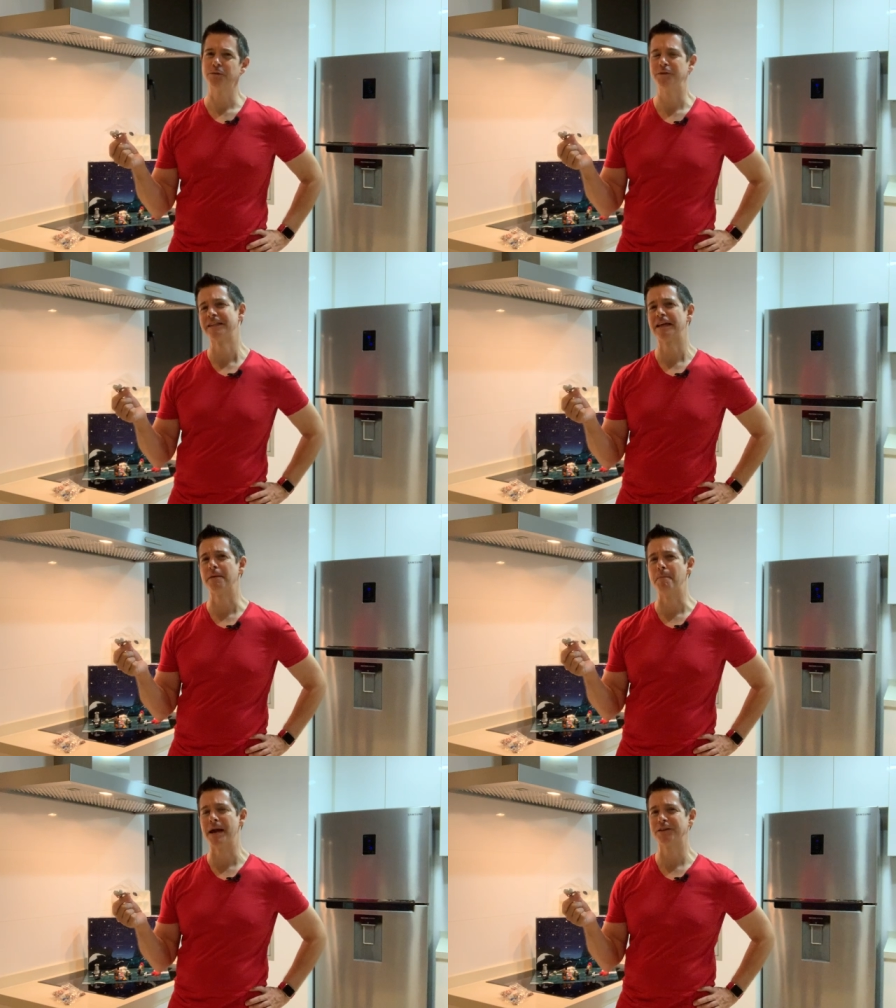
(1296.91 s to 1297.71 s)
Was that a
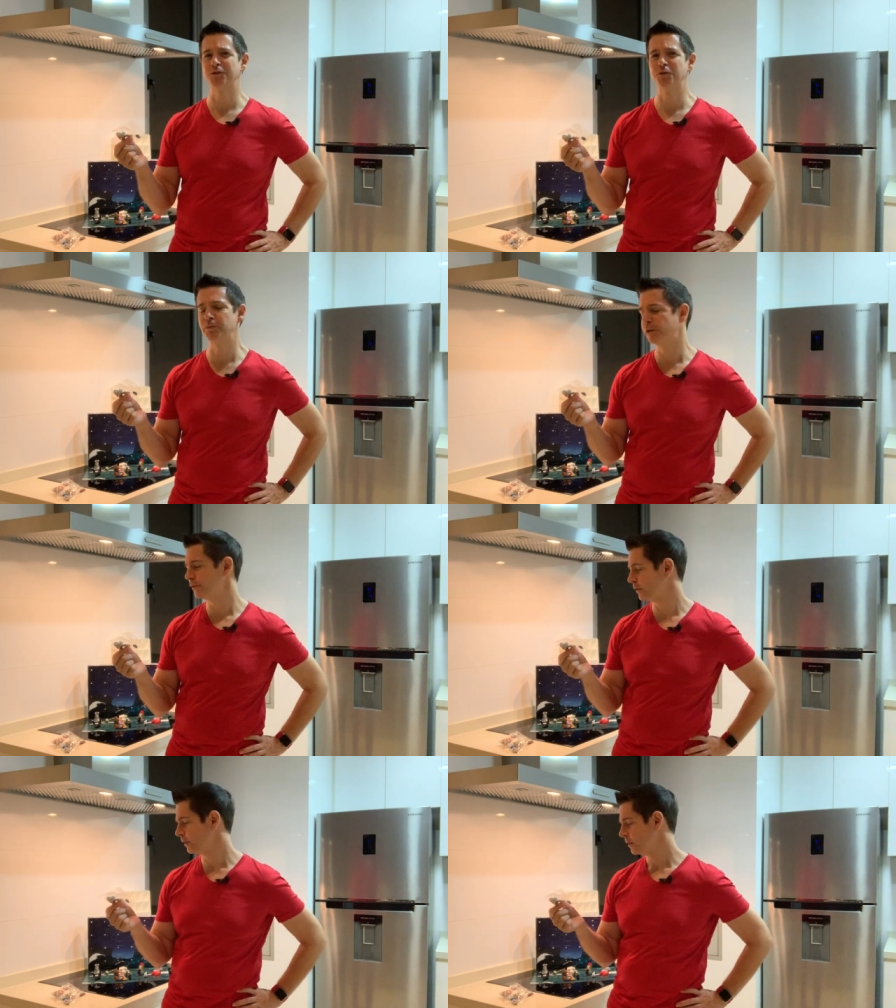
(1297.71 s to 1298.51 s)
master
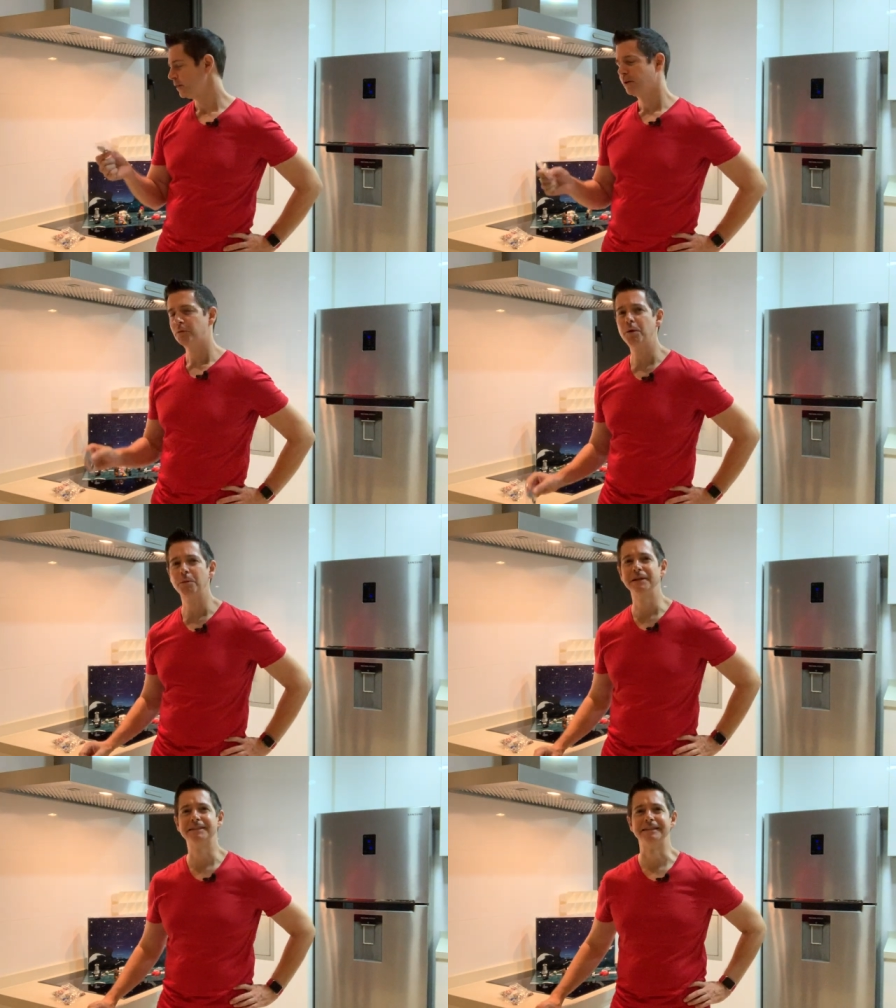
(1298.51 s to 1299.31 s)
builder? What
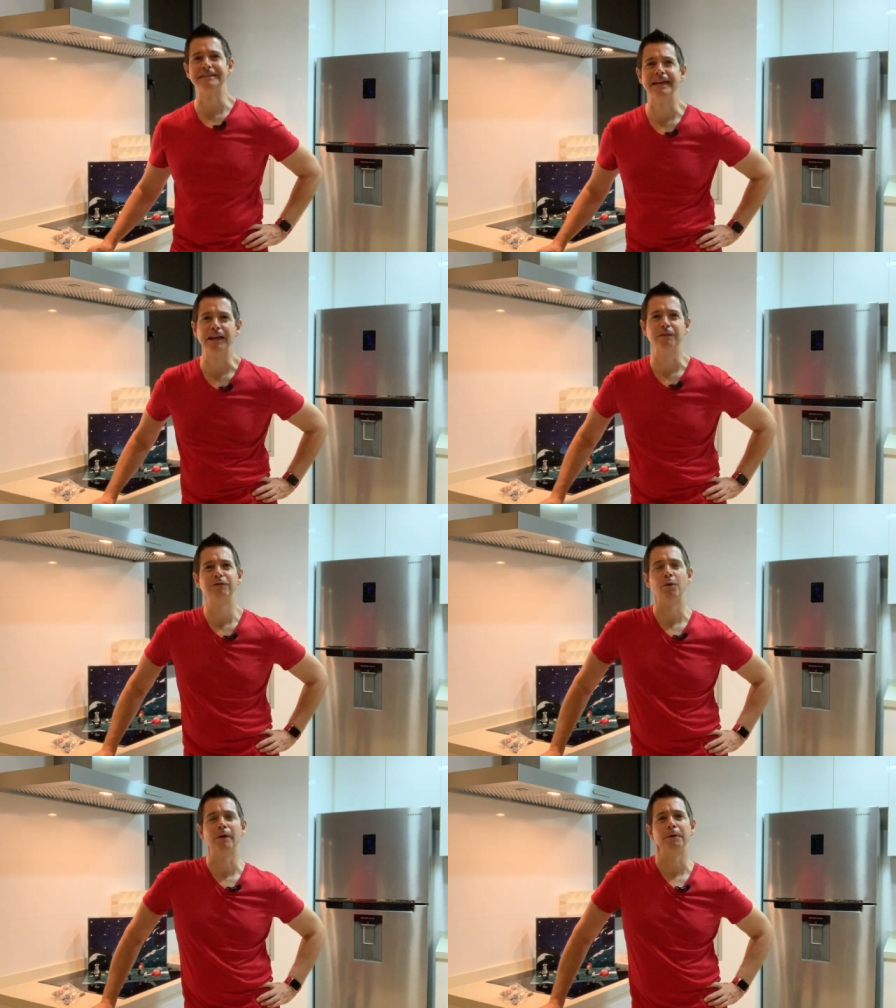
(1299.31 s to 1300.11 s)
was the Tana
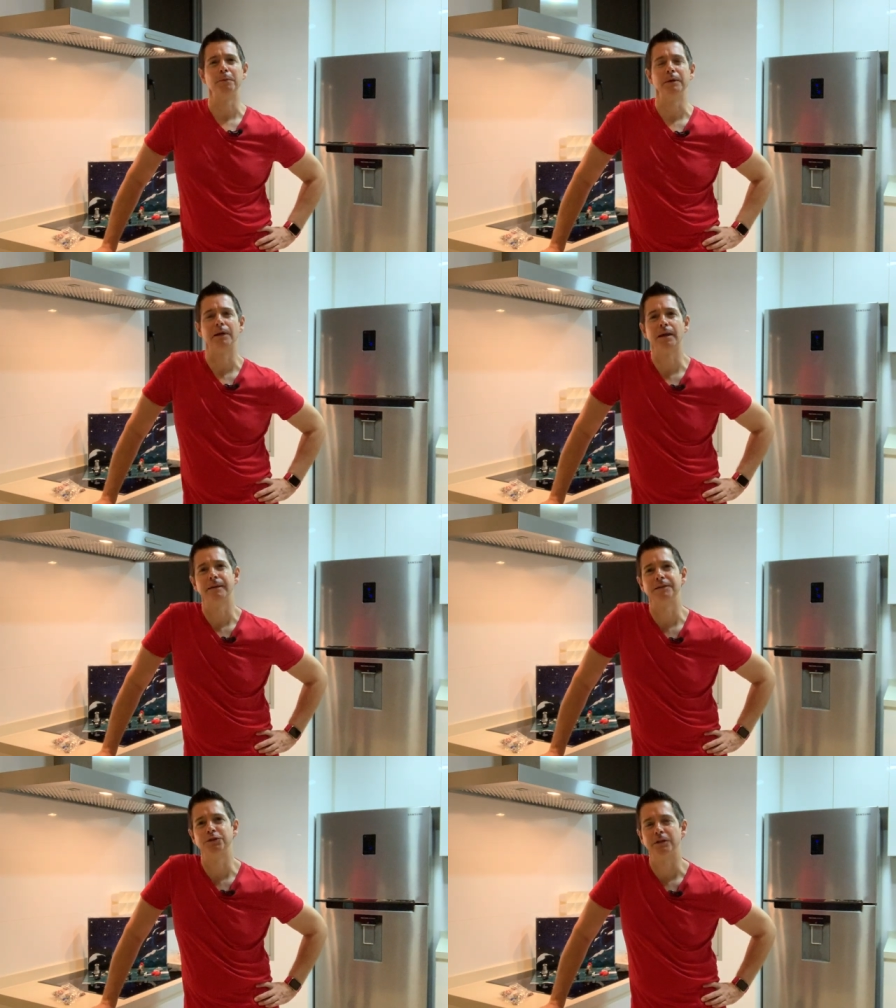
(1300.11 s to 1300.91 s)
4 that we got
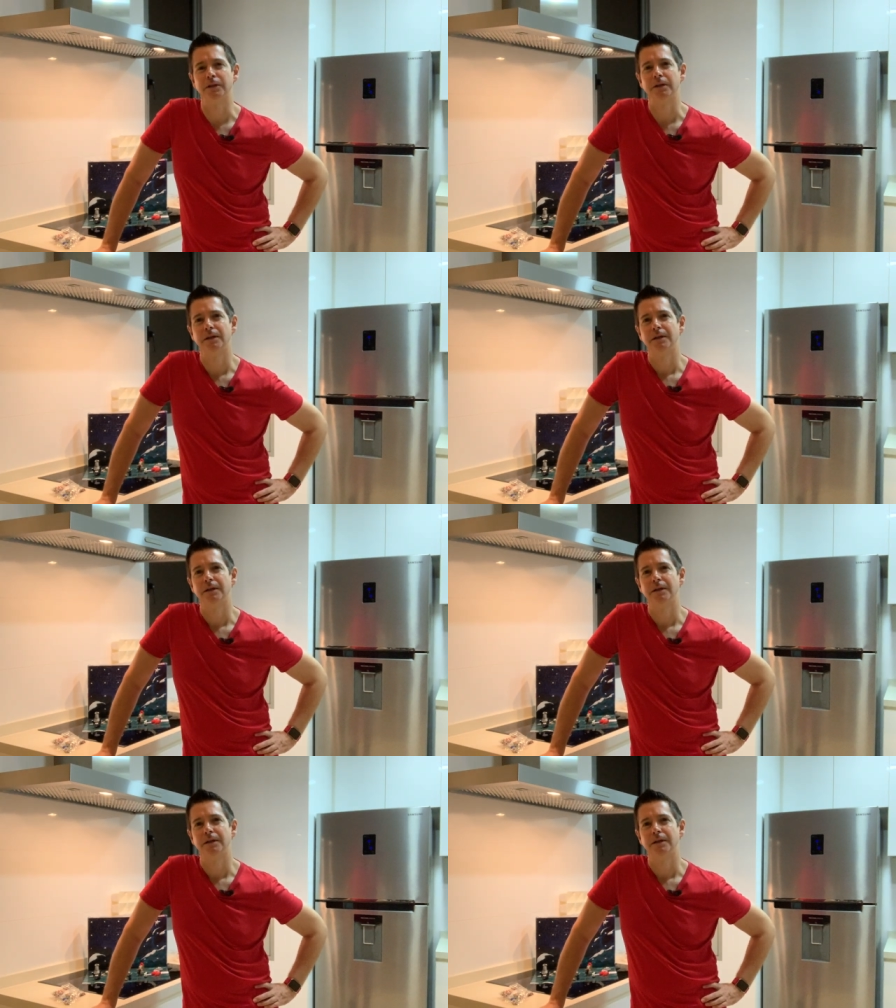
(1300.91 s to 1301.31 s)
this year?